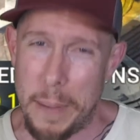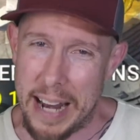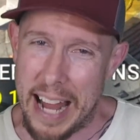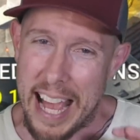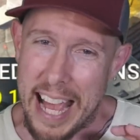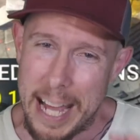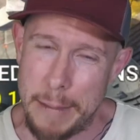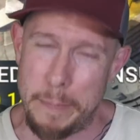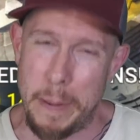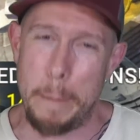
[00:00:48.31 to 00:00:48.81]
and I
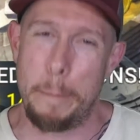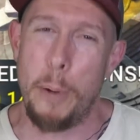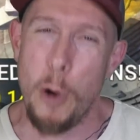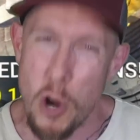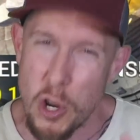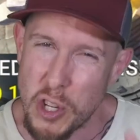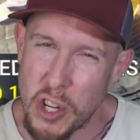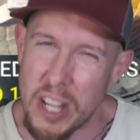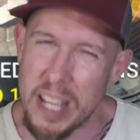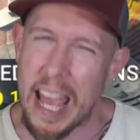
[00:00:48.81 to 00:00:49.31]
had been
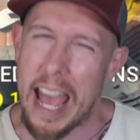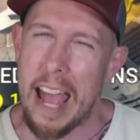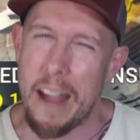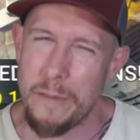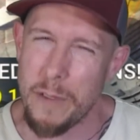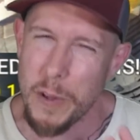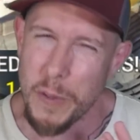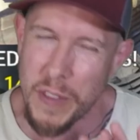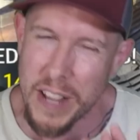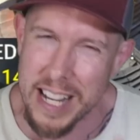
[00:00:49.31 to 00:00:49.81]
pushing
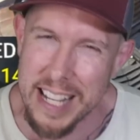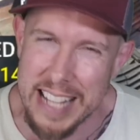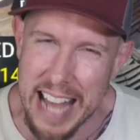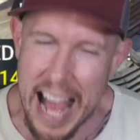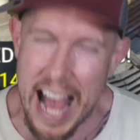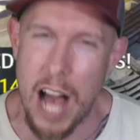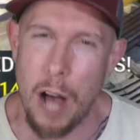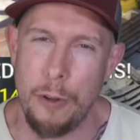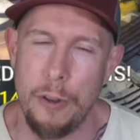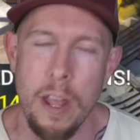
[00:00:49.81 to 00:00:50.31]
everything
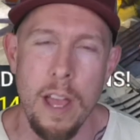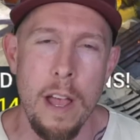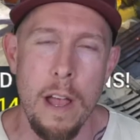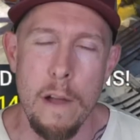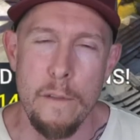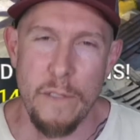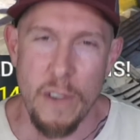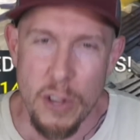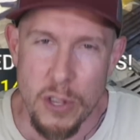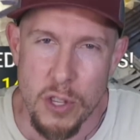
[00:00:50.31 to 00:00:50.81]
down
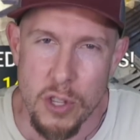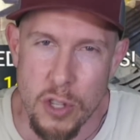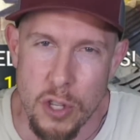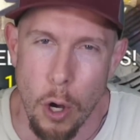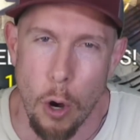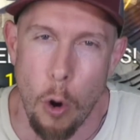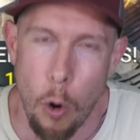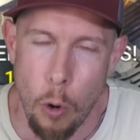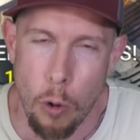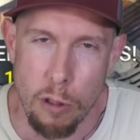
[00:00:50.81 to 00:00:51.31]
for
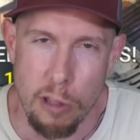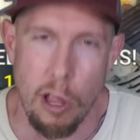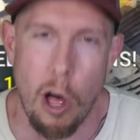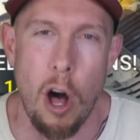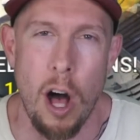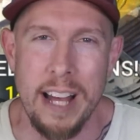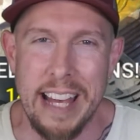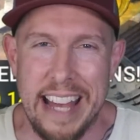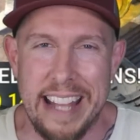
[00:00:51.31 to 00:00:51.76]
so long,